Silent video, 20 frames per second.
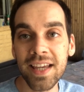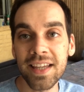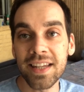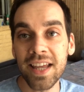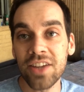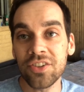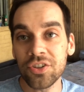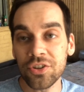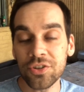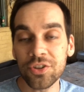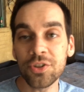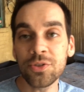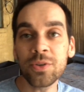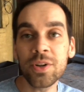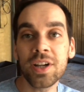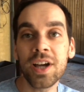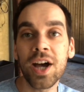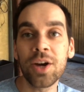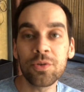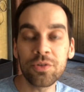as you do it,
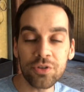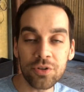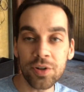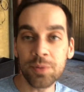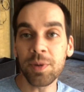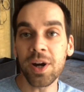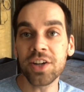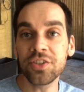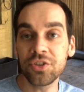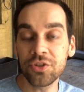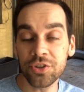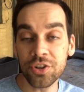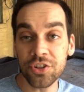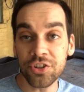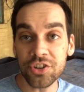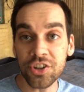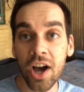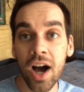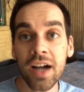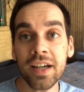I want to remind you to
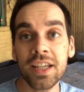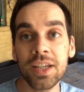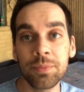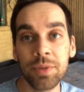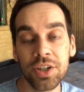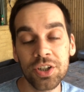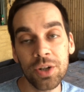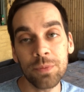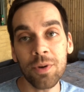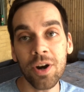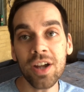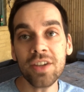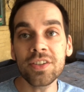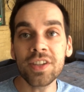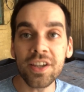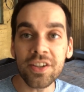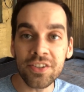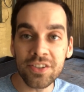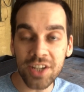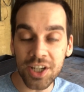document your
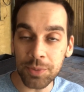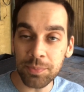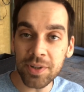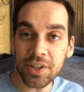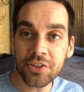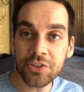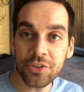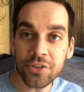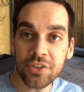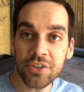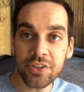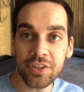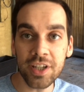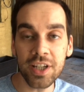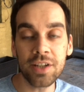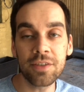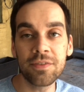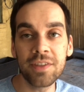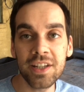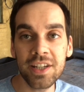process. Take pictures, take
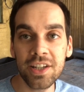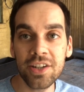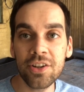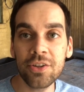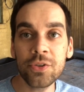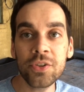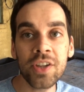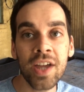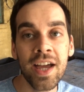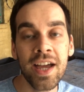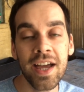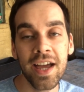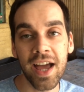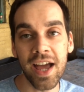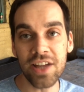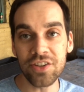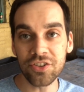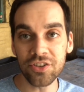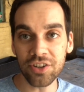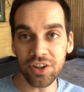videos,
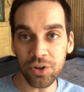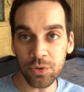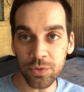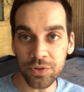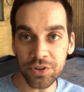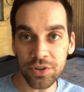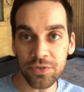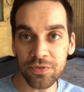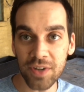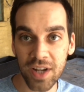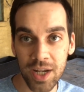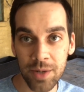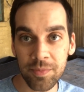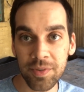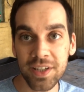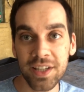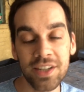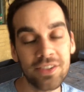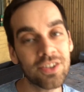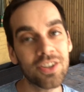and share with your
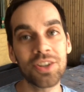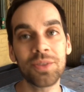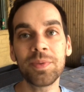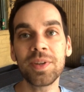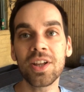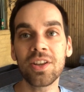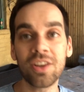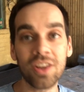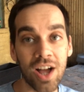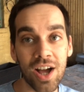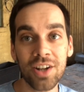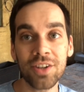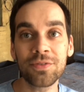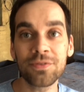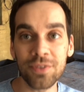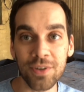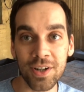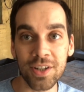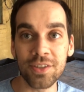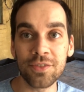family. It's going to be a lot of
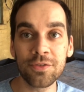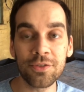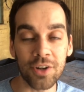fun for